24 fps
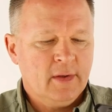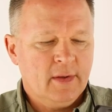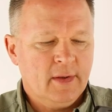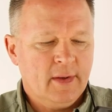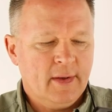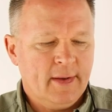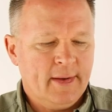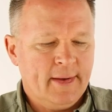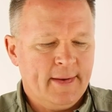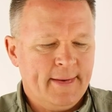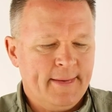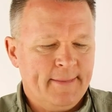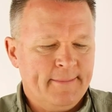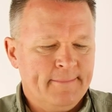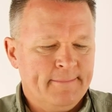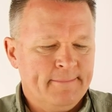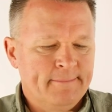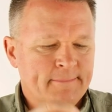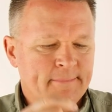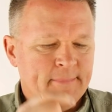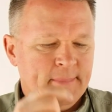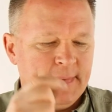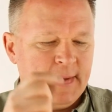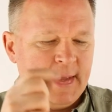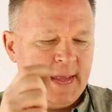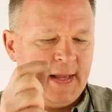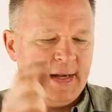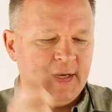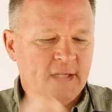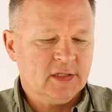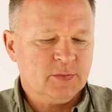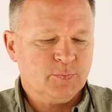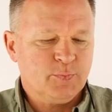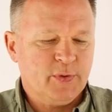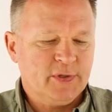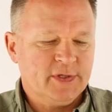and
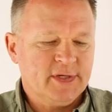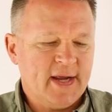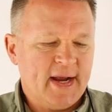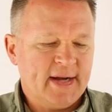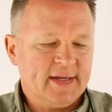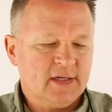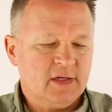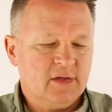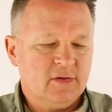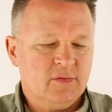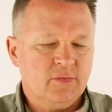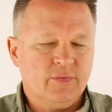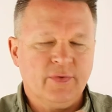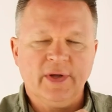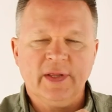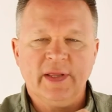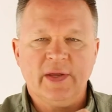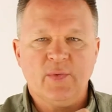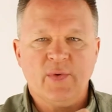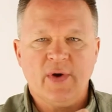it's protected really